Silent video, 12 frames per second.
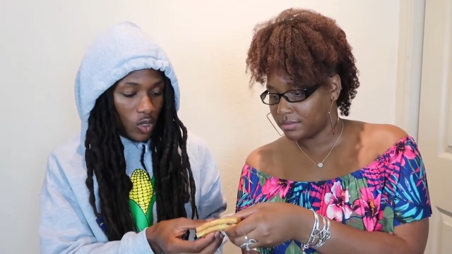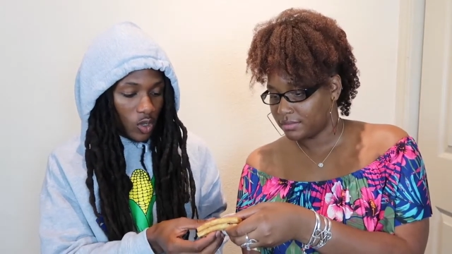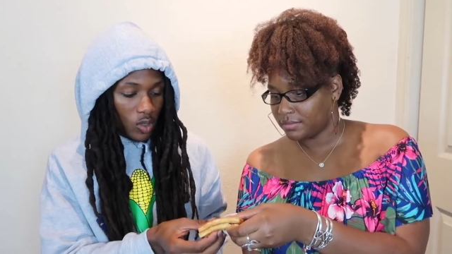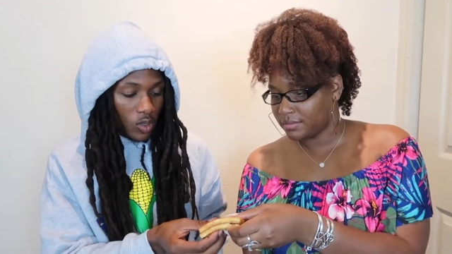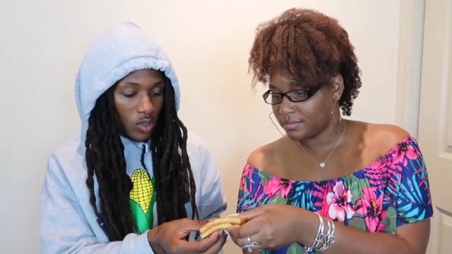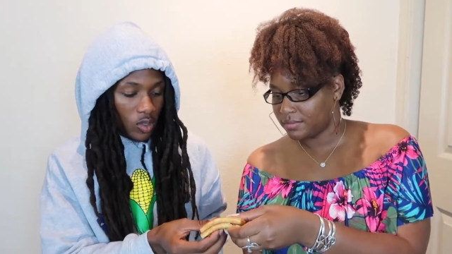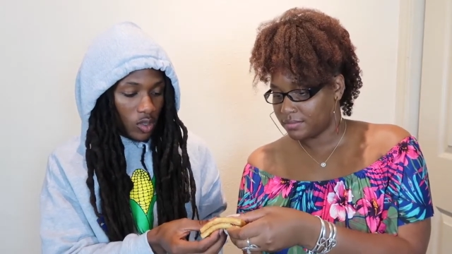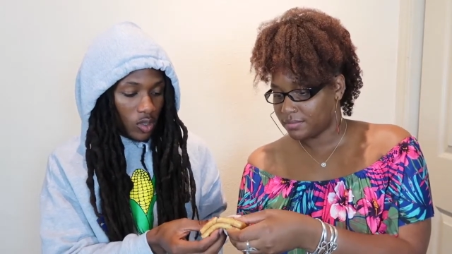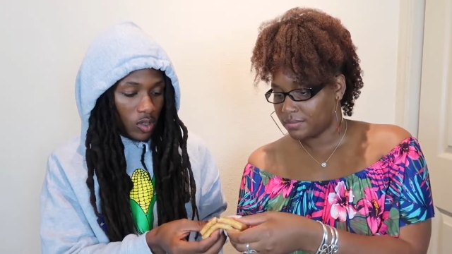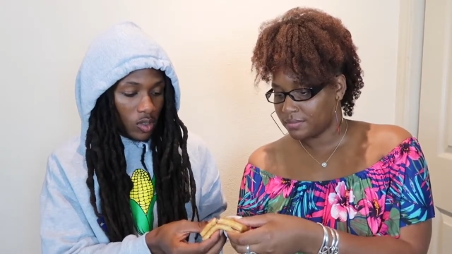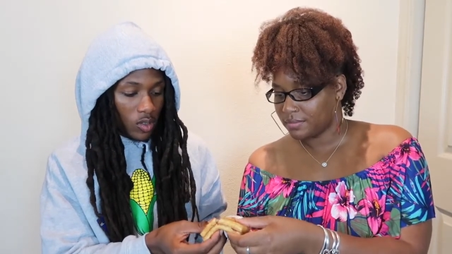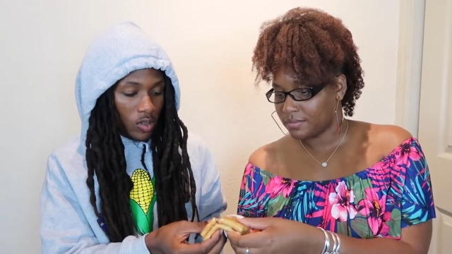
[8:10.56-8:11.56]

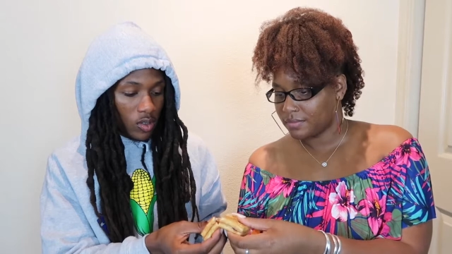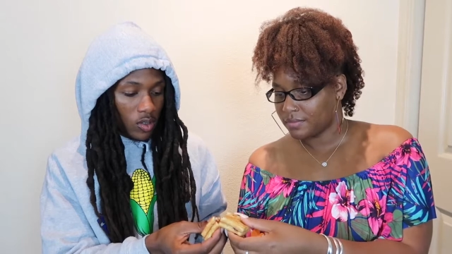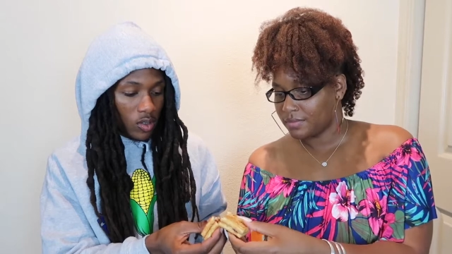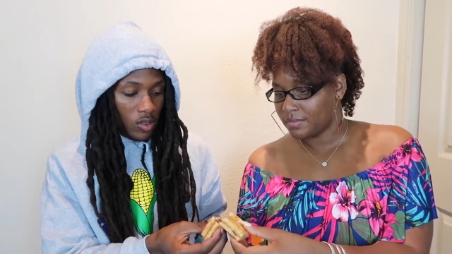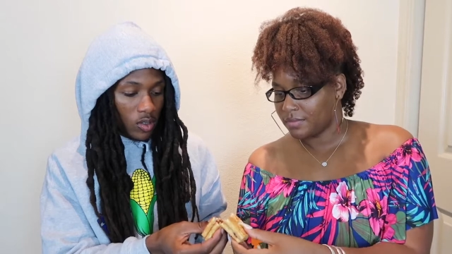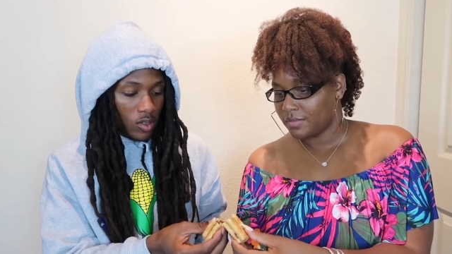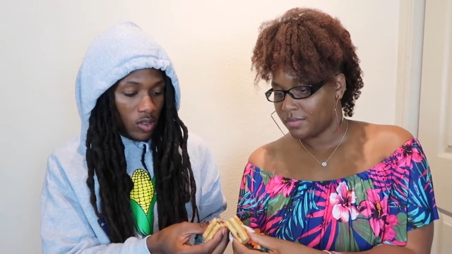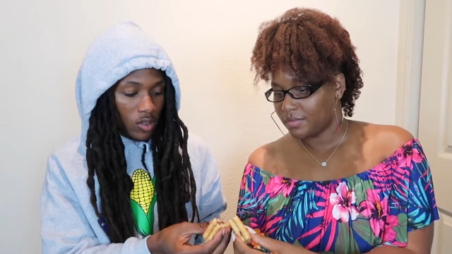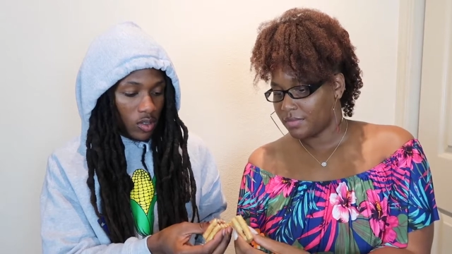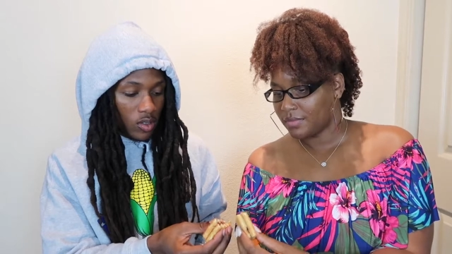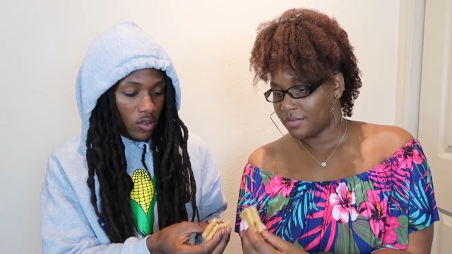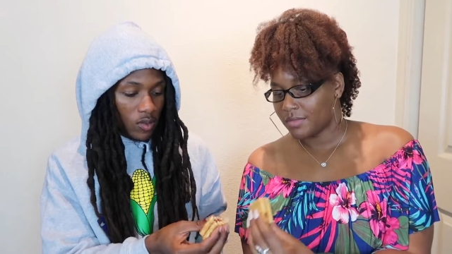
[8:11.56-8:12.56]

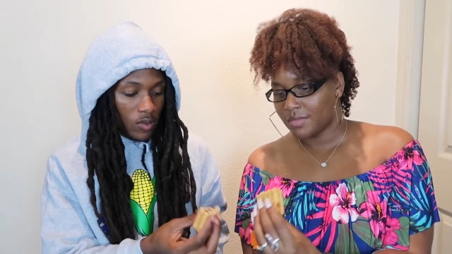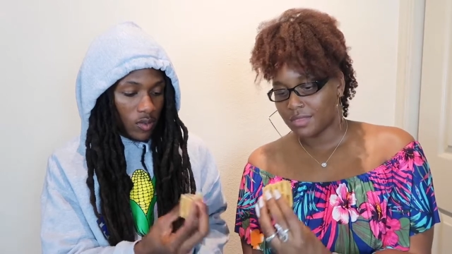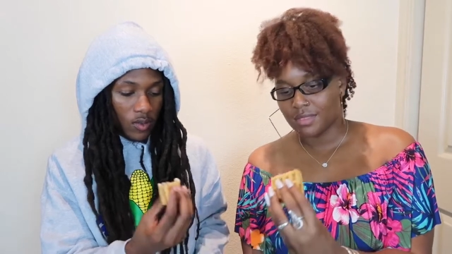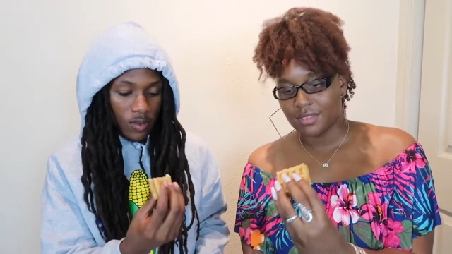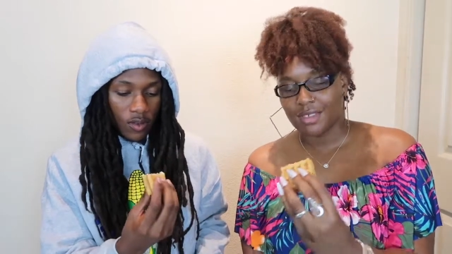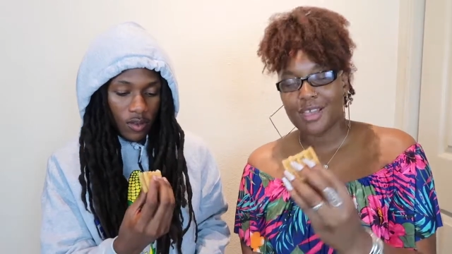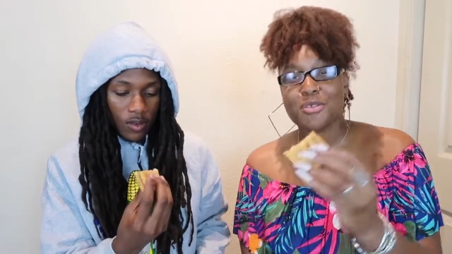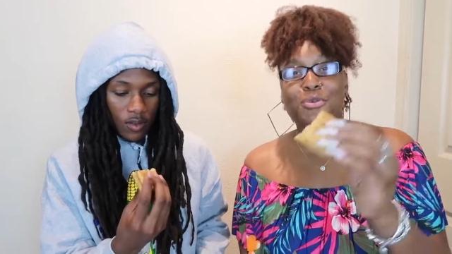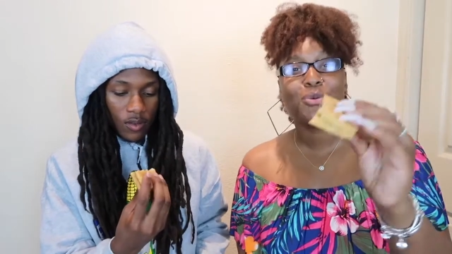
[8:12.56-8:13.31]
(no one is talking)